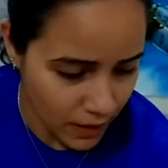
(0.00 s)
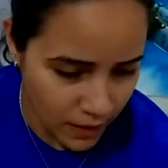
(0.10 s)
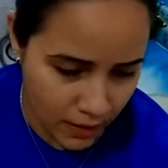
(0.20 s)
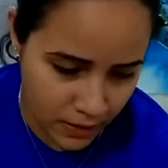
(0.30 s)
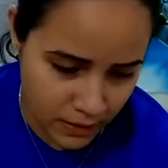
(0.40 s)

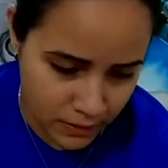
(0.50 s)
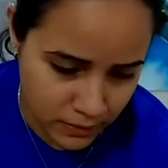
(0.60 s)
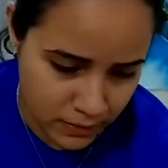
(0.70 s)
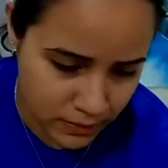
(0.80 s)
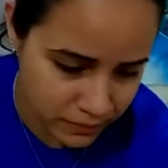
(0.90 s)
And
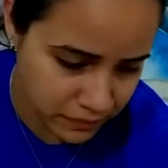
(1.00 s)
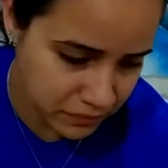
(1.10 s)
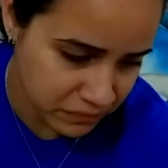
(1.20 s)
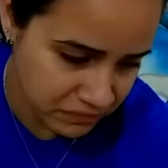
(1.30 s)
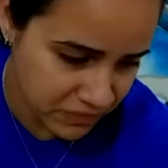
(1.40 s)

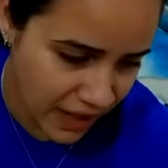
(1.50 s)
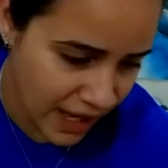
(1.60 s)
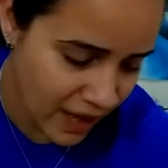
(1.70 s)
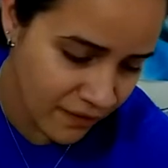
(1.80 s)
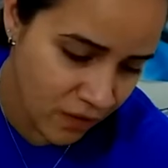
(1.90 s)
I
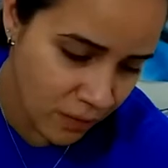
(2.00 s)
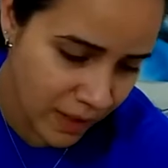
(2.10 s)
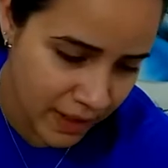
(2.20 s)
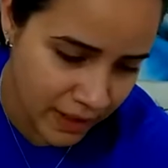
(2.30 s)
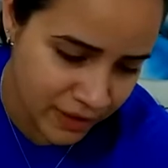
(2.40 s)
have all
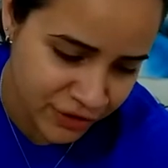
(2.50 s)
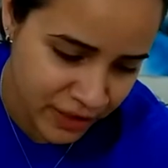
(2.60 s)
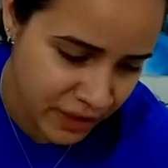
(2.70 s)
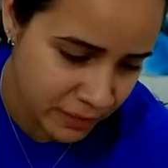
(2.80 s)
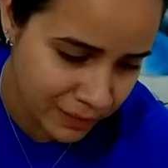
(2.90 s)
my
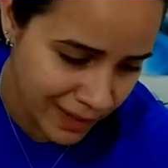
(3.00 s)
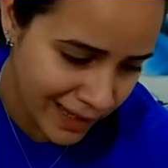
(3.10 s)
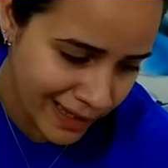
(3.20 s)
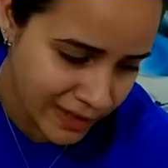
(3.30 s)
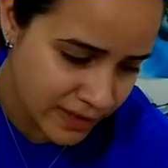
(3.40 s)
training
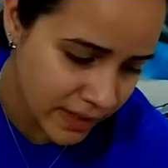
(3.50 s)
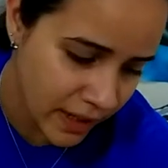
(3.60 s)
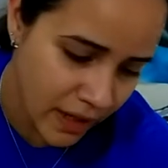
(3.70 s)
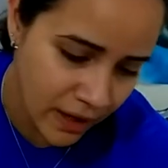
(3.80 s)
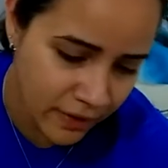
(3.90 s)
plans. I
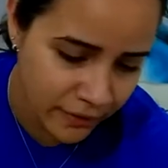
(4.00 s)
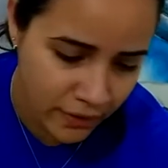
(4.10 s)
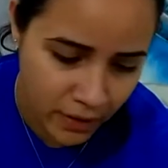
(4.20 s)
have